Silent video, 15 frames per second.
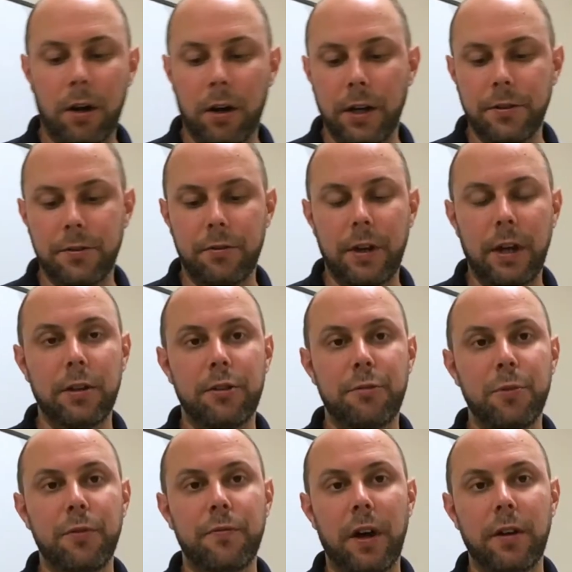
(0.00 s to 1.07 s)
All right, so now
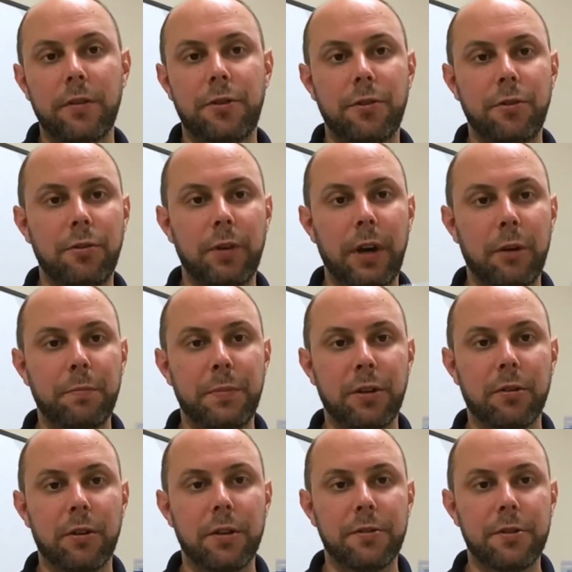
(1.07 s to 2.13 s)
let's move on to
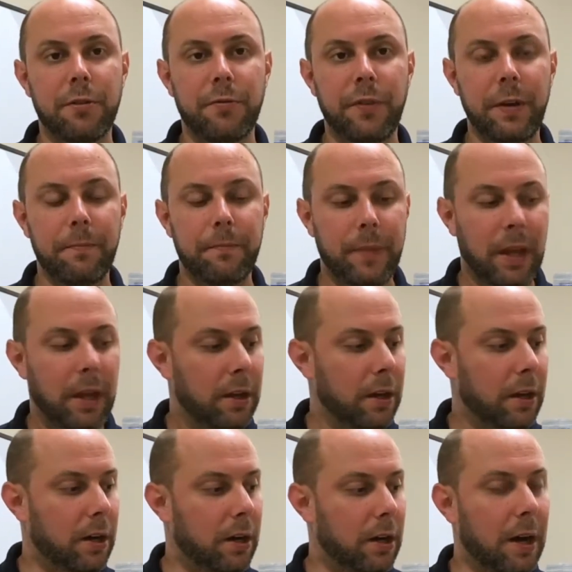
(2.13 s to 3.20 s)
albuterol sulfate.
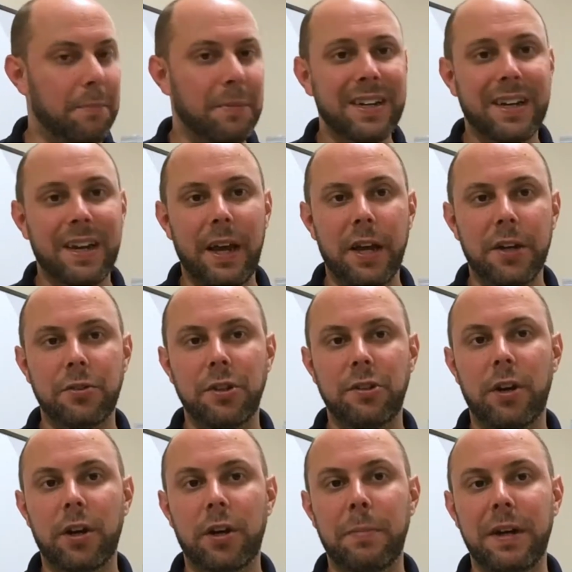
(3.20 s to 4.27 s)
I'm not going to actually
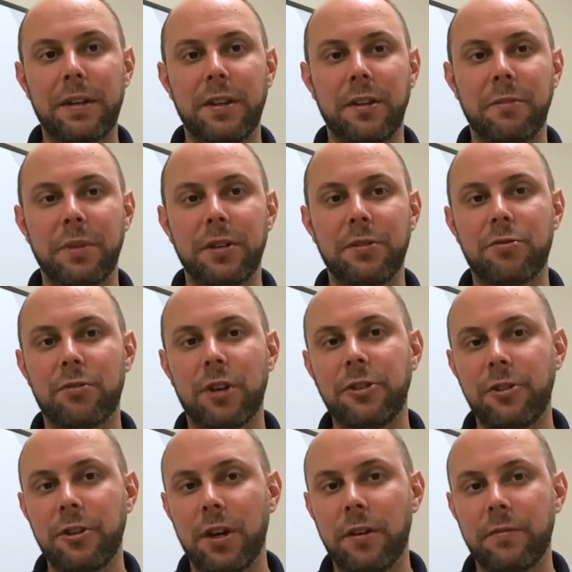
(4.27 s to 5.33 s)
talk about the
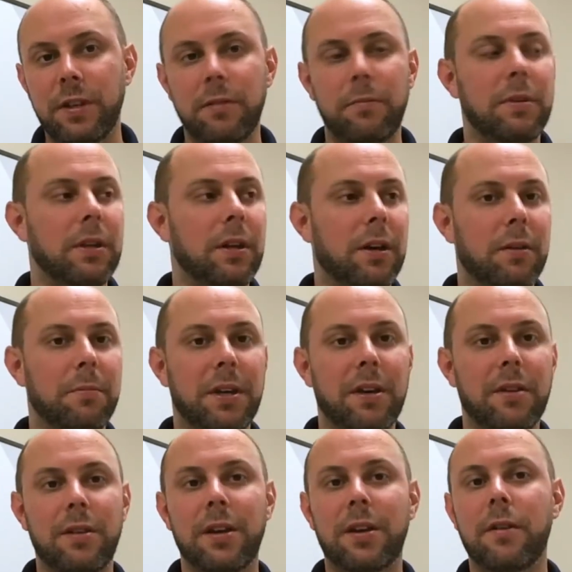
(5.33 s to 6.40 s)
administration of it
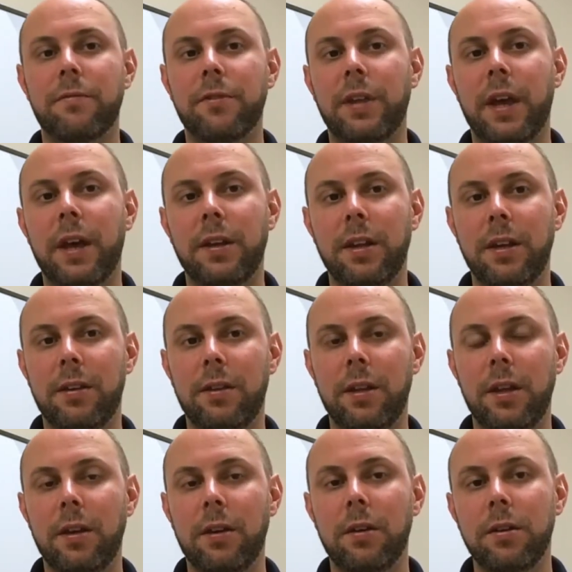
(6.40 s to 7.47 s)
because I cover that in
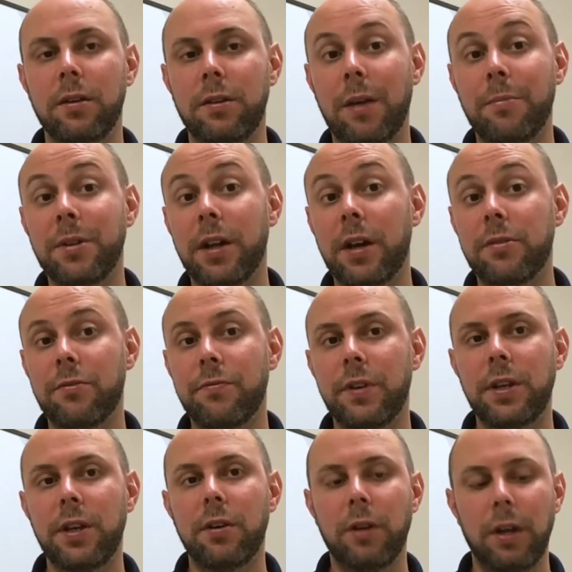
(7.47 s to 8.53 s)
the nebulizer
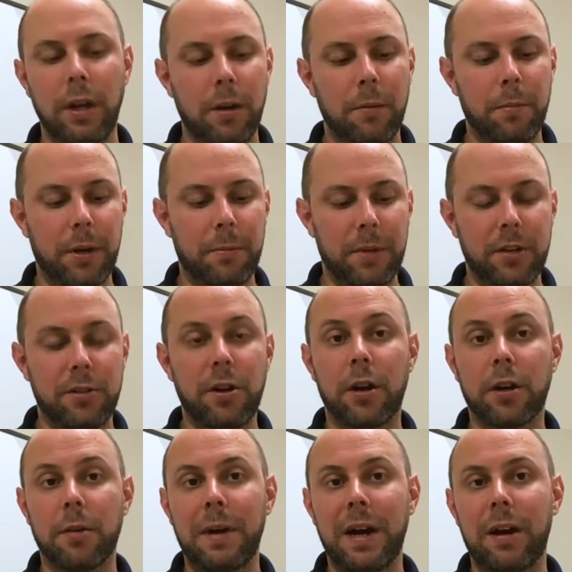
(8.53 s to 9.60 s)
video, but I'm going to
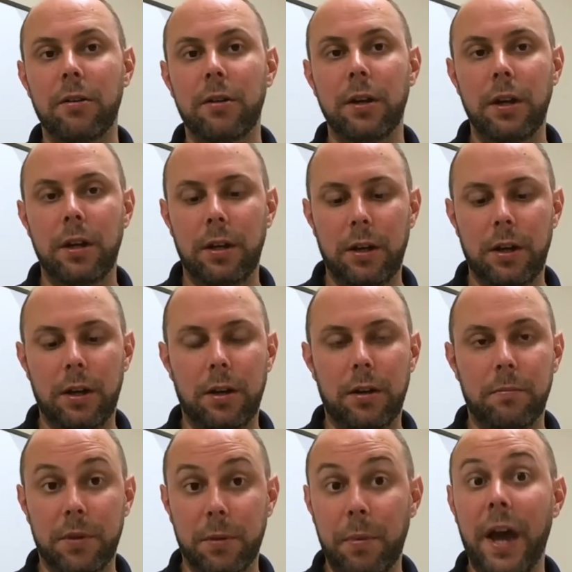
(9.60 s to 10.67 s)
talk about
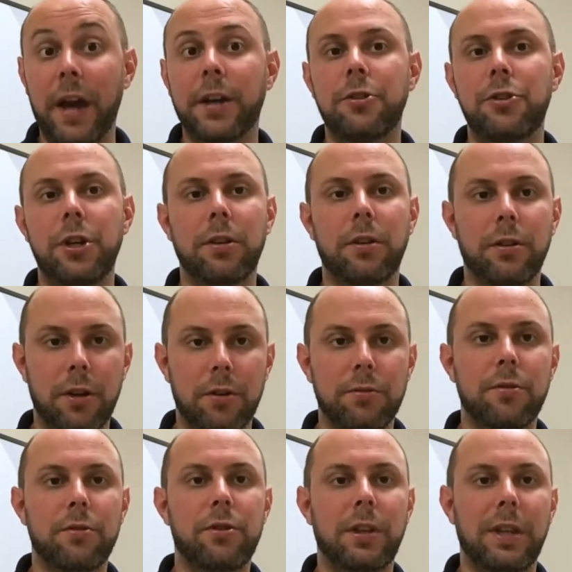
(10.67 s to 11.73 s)
the packaging, the
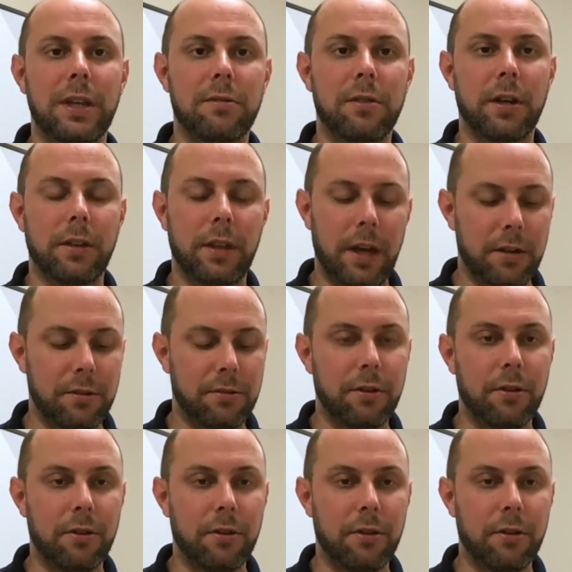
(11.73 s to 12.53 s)
dosage, and things like that.